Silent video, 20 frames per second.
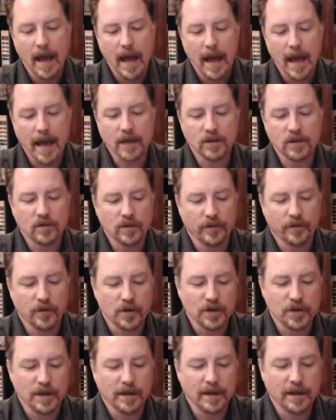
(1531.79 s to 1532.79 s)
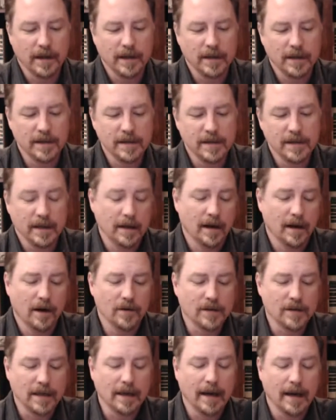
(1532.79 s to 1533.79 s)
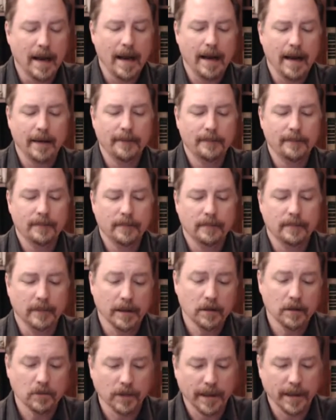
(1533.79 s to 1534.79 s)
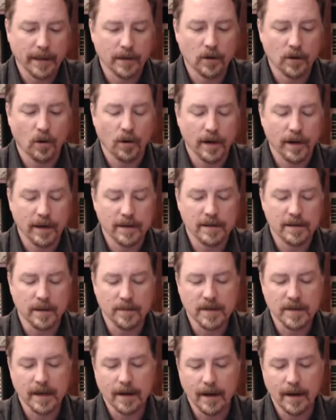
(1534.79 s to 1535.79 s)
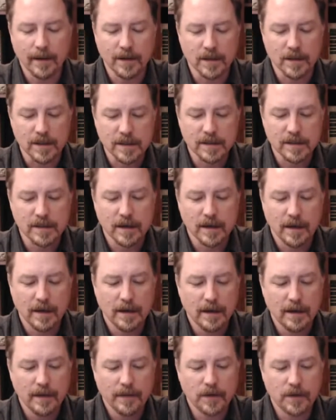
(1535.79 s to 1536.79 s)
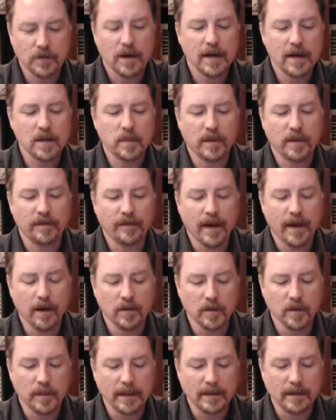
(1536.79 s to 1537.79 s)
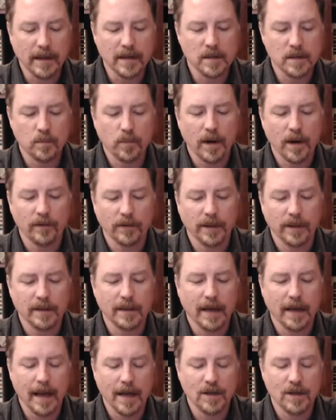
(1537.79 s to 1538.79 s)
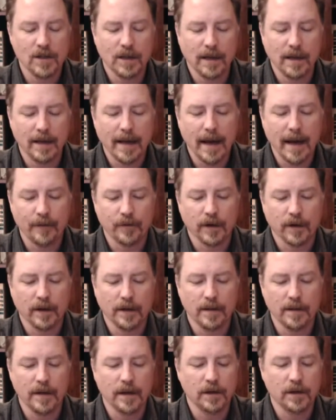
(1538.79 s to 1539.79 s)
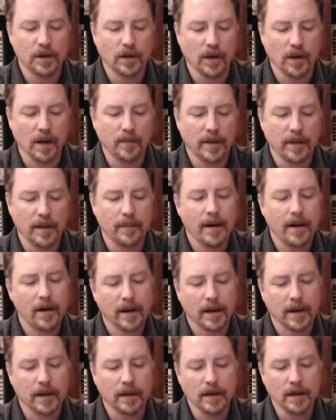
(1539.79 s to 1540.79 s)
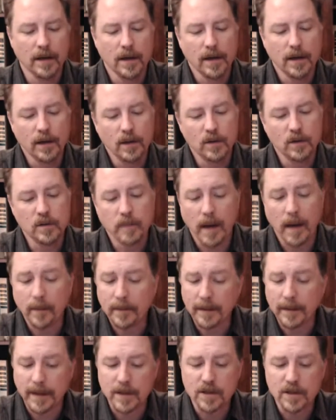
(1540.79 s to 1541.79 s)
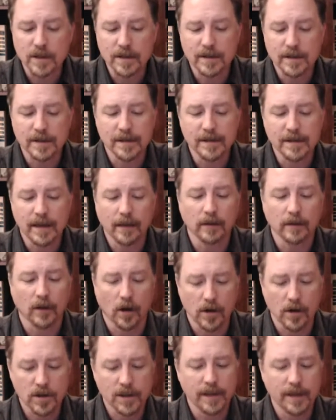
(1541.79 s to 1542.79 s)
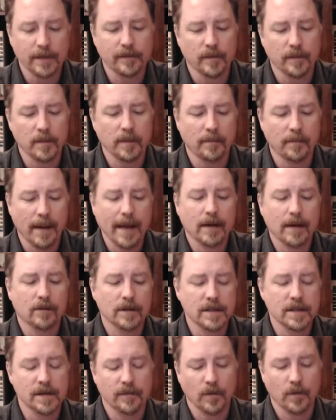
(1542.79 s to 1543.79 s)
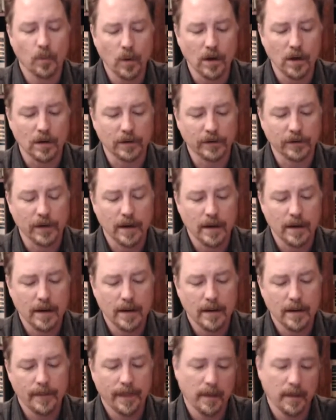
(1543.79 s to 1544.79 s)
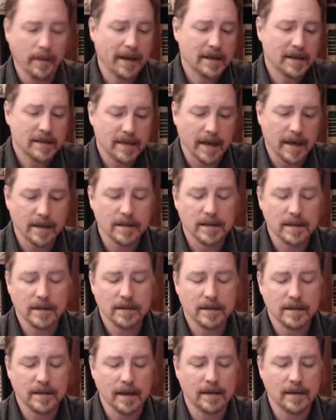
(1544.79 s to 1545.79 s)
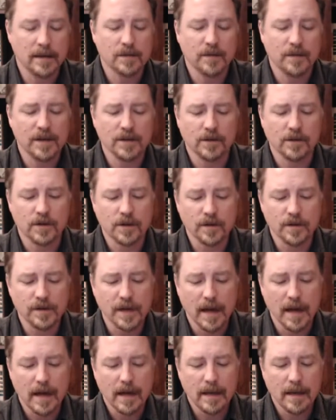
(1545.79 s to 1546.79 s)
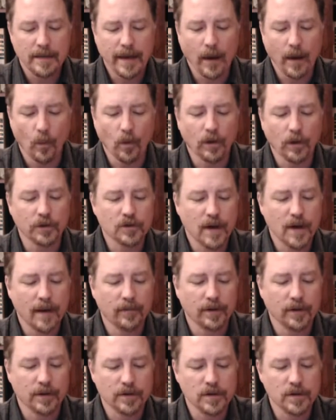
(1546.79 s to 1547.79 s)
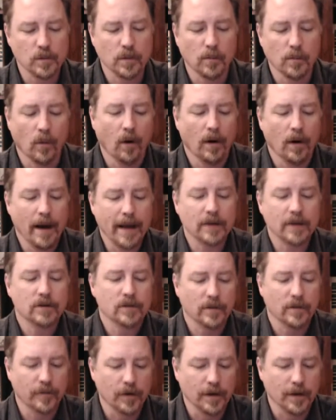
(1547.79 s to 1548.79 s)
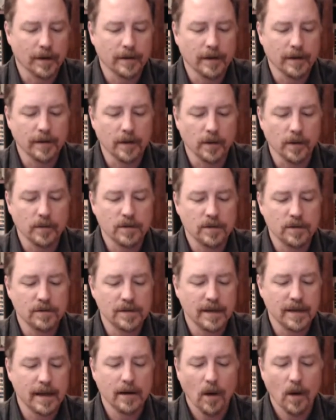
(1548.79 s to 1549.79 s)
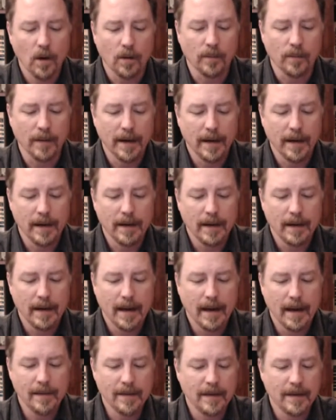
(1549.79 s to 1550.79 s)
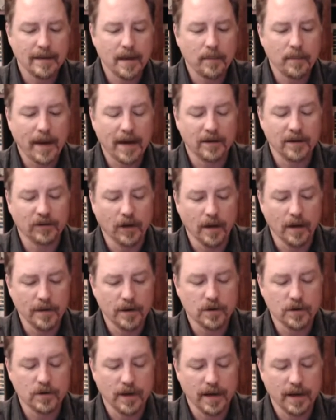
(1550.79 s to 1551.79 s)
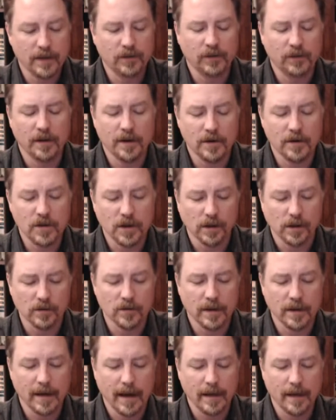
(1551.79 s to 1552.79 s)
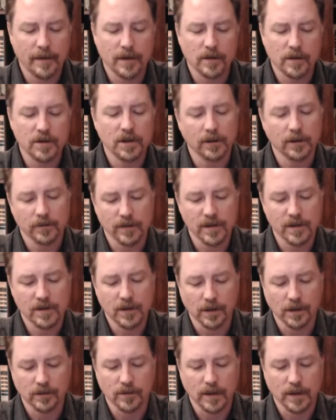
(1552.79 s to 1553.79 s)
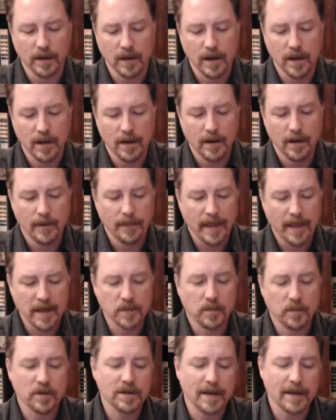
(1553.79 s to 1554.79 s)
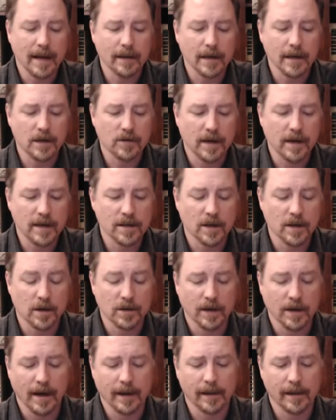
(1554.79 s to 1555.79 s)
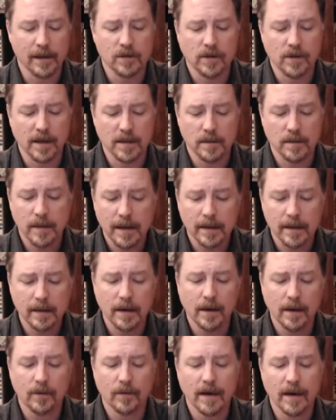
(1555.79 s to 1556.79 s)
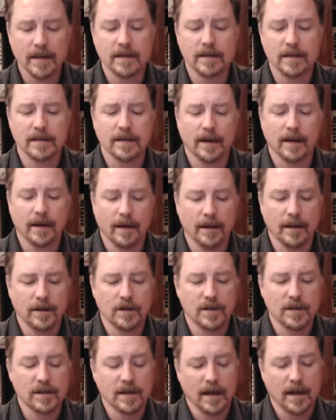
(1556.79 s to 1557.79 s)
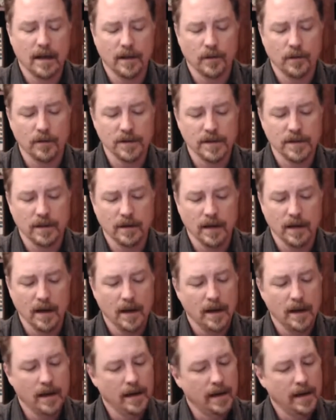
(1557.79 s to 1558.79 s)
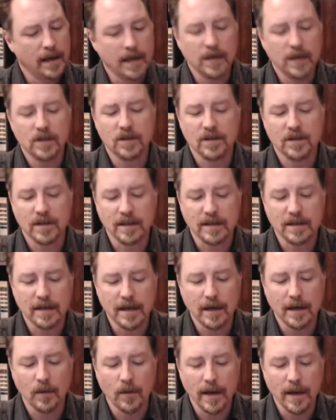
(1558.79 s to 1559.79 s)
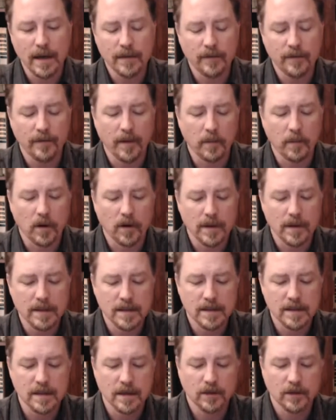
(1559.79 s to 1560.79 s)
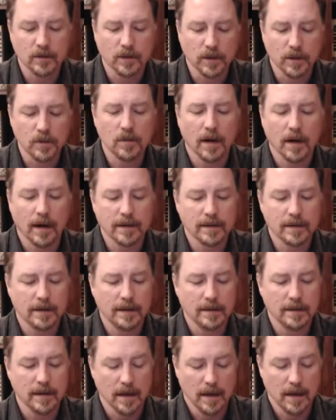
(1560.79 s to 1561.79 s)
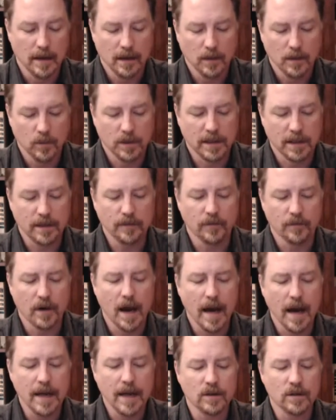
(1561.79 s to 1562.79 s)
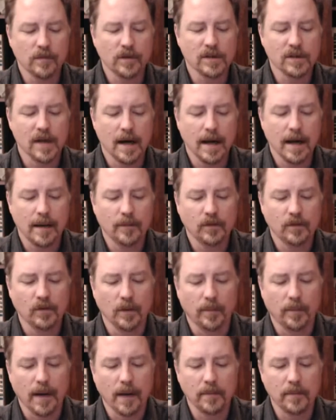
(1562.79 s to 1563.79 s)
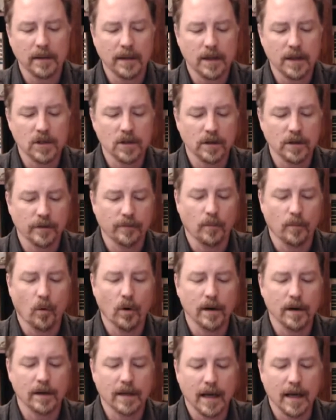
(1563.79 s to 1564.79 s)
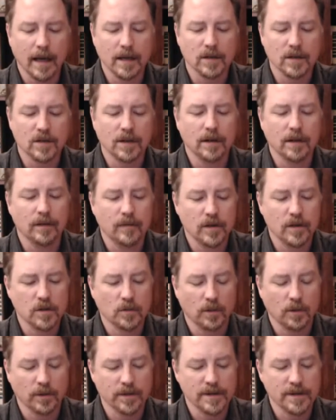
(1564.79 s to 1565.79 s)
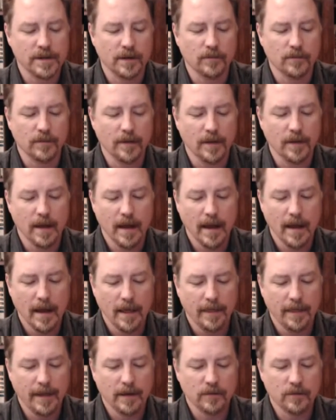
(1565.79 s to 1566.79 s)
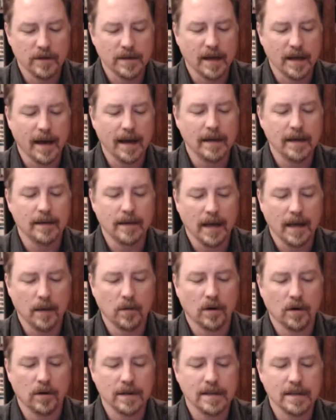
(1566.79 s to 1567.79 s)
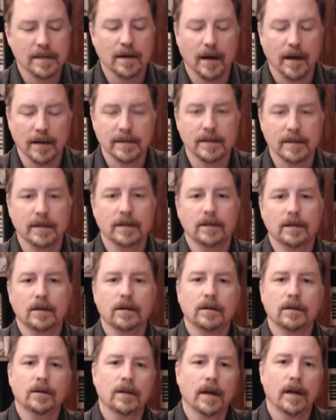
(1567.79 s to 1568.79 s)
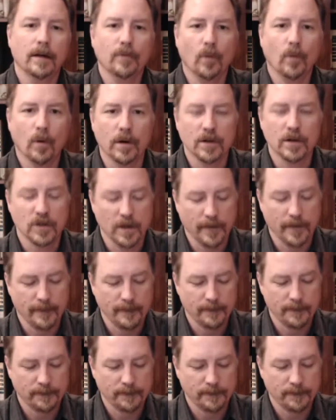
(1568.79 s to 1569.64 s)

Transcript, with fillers: Extroversion is in our DNA, literally, according to some psychologists. The trait has been found to be less prevalent in Asia and Africa than in Europe and America, whose populations descend largely from the migrants of the world. It makes sense, say these researchers, that world travelers were more extroverted than those who stayed home, and that they passed on their traits to their children and their children's children. As personality traits are genetically transmitted, writes the psychologist Kenneth Olson, each succeeding wave of emigrants to a new continent would give rise time to a population of more engaged individuals than, than reside in the emigrant's continent of origin.